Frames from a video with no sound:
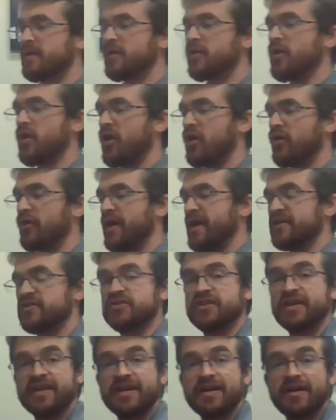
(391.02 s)
All right,
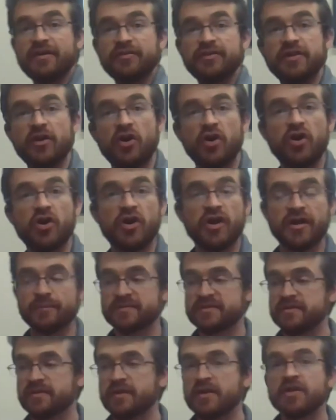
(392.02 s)
shaking out the arms.